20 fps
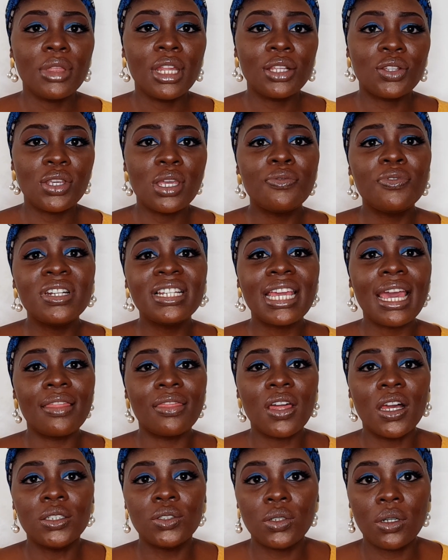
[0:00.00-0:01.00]
to even get
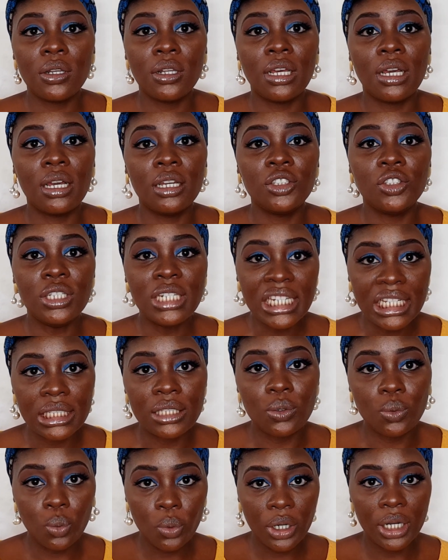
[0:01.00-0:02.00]
that dollar you need
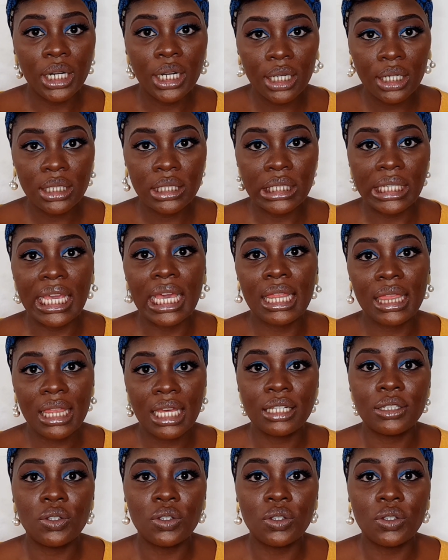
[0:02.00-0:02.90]
to work to get that.